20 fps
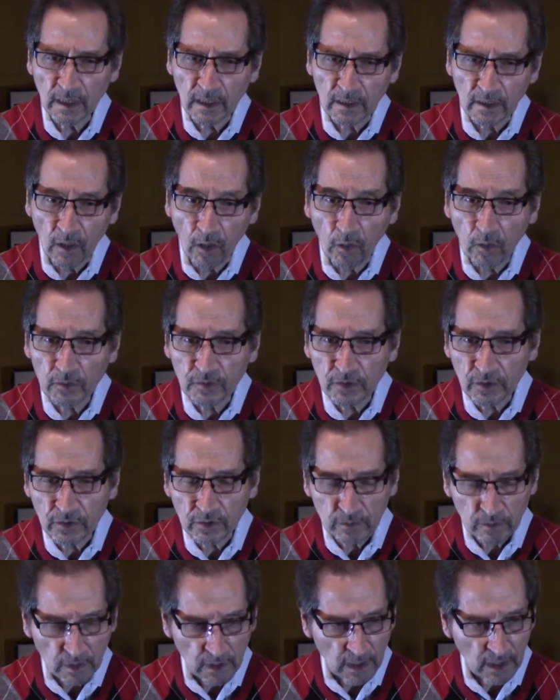
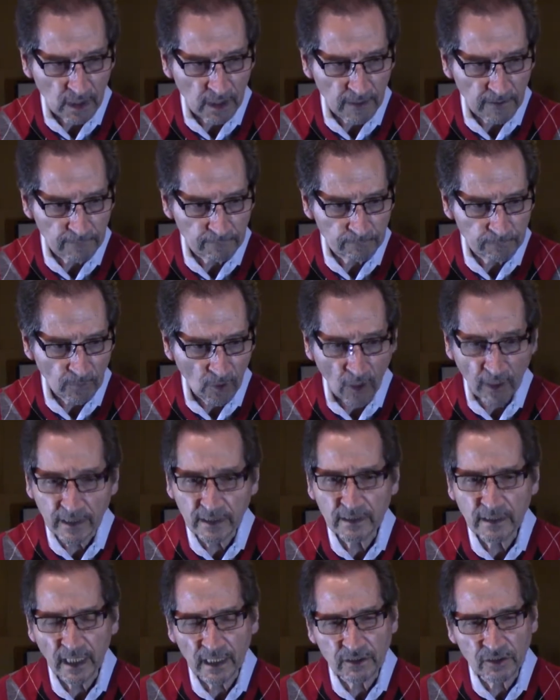older
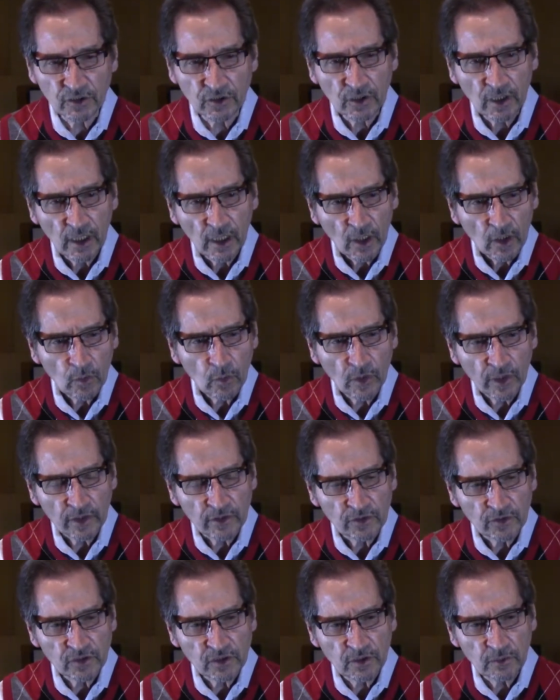architecture where
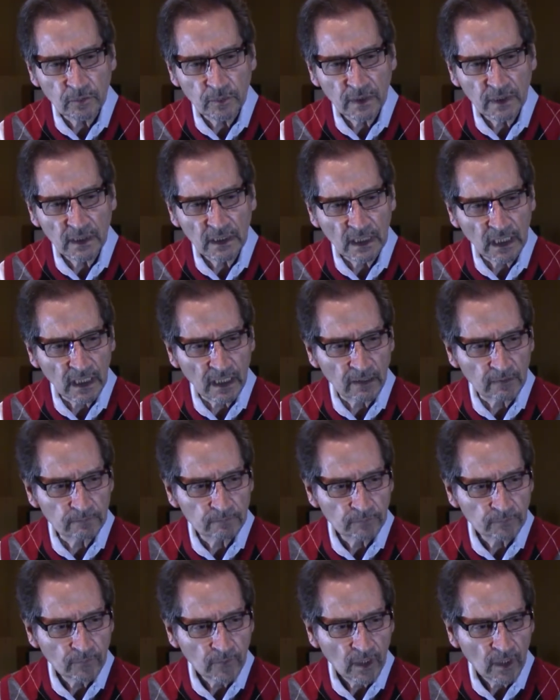it used to be
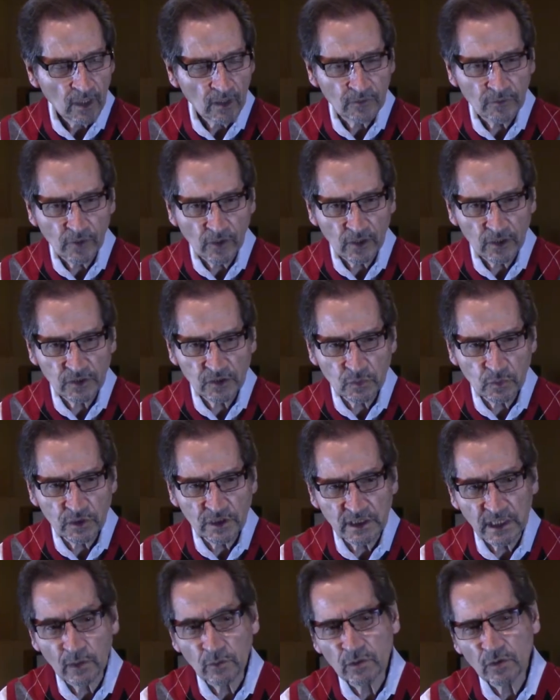a verse,
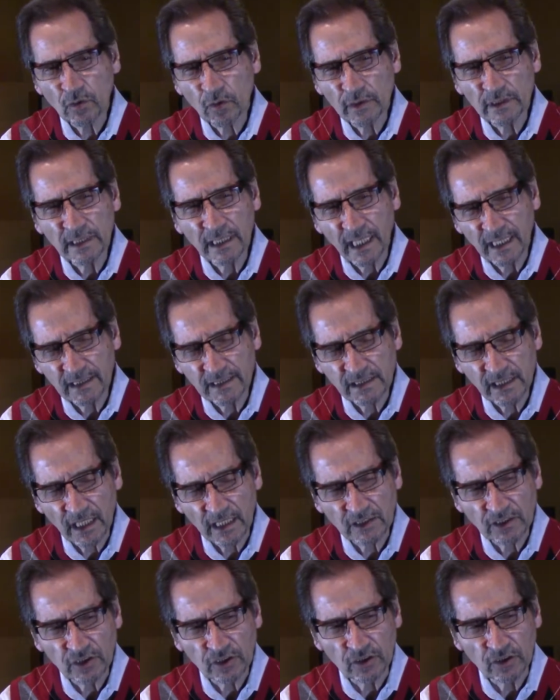which they would call the A
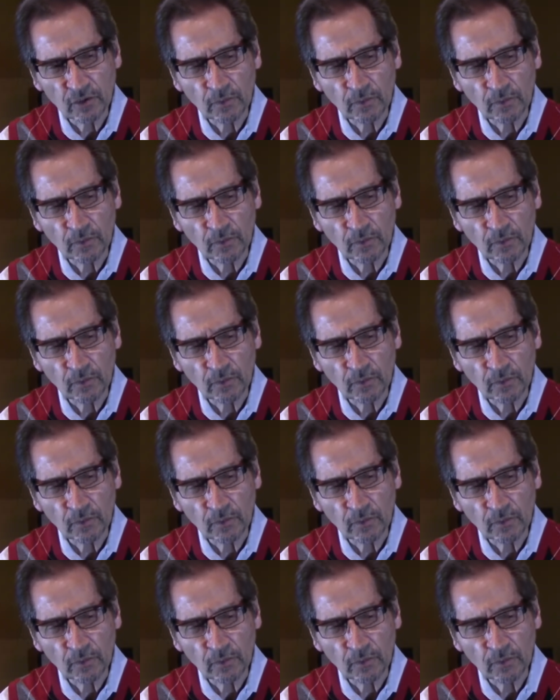section.